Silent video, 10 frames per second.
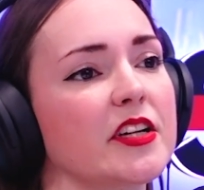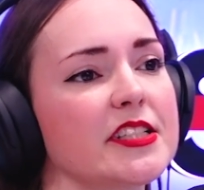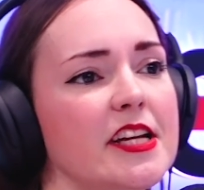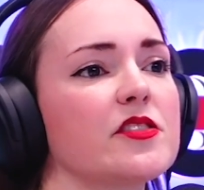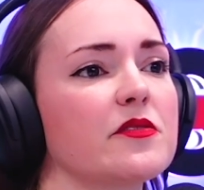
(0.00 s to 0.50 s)

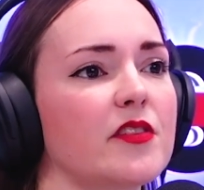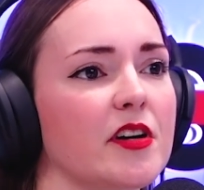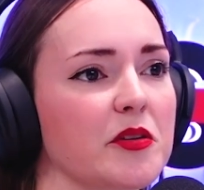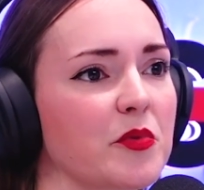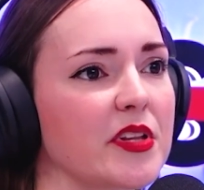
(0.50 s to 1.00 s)

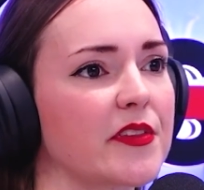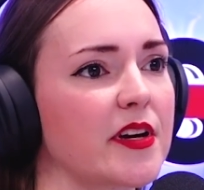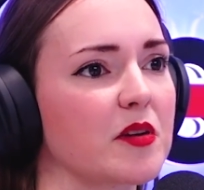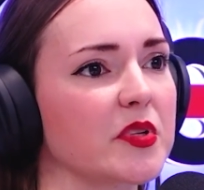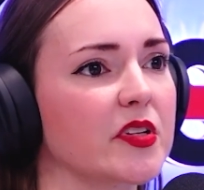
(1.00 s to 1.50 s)
identify with
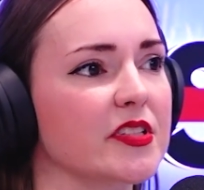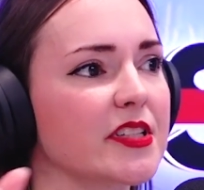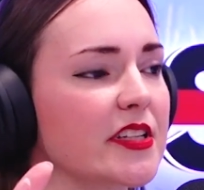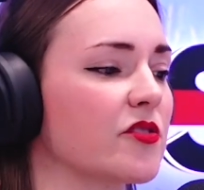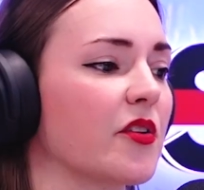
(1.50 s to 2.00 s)
that because
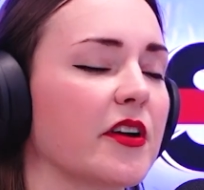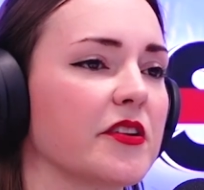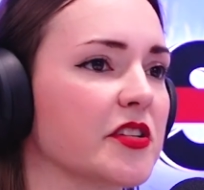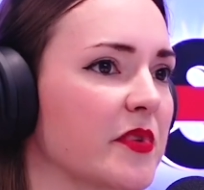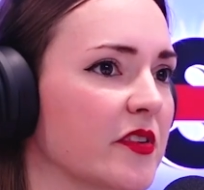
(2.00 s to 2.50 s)
that's not their
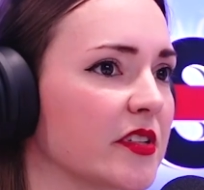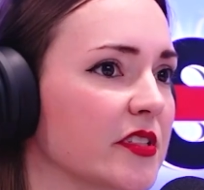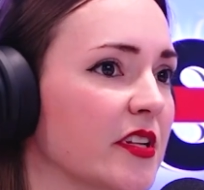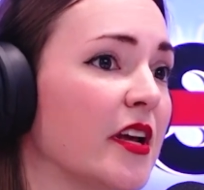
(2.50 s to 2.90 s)
experience.